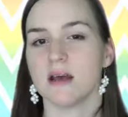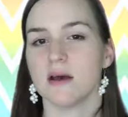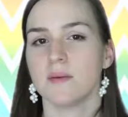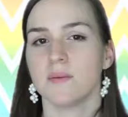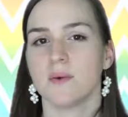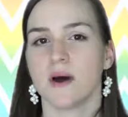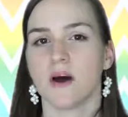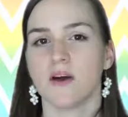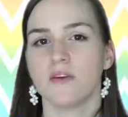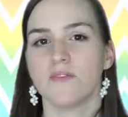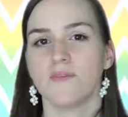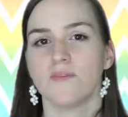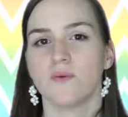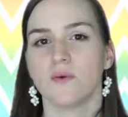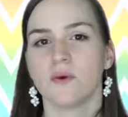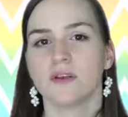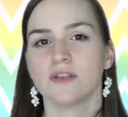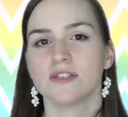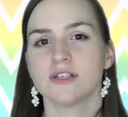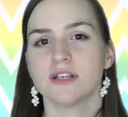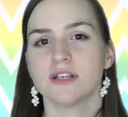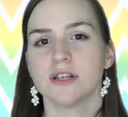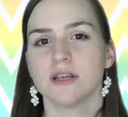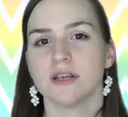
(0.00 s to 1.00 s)
but
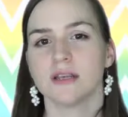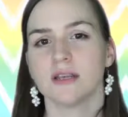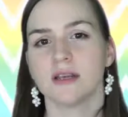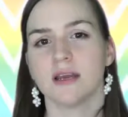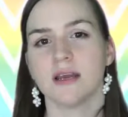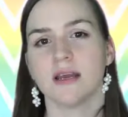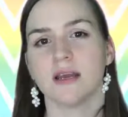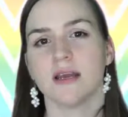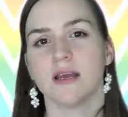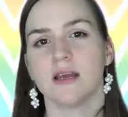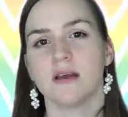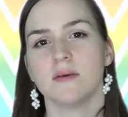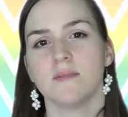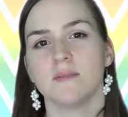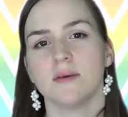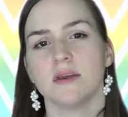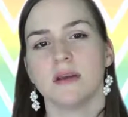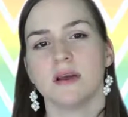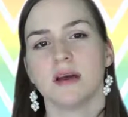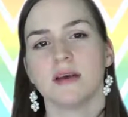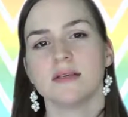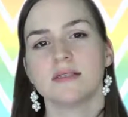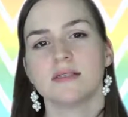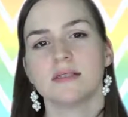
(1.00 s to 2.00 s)
unfortunately,
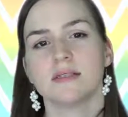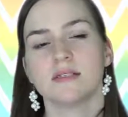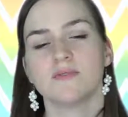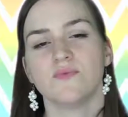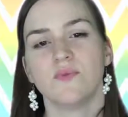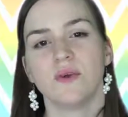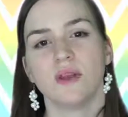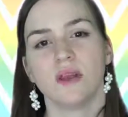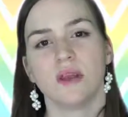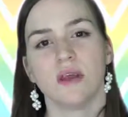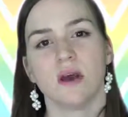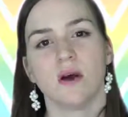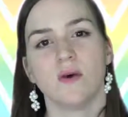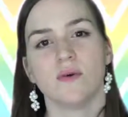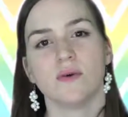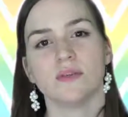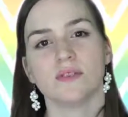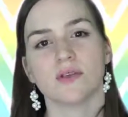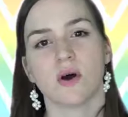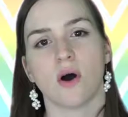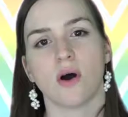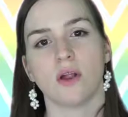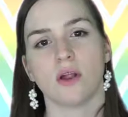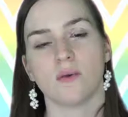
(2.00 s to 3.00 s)
because this video is
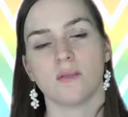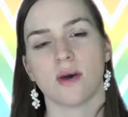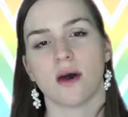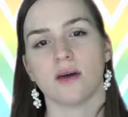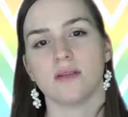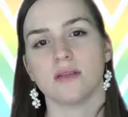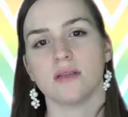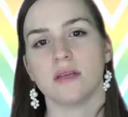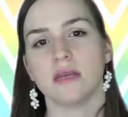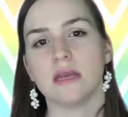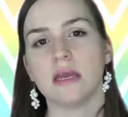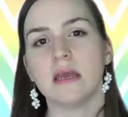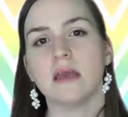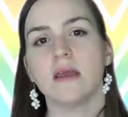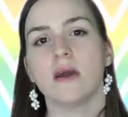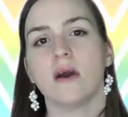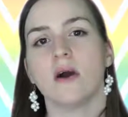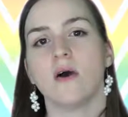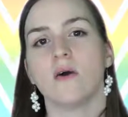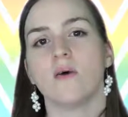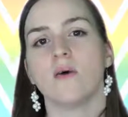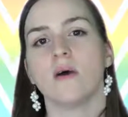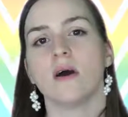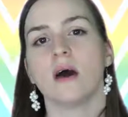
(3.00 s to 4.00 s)
all about the
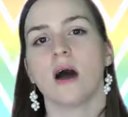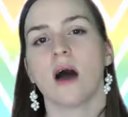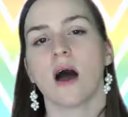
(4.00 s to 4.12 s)
ego,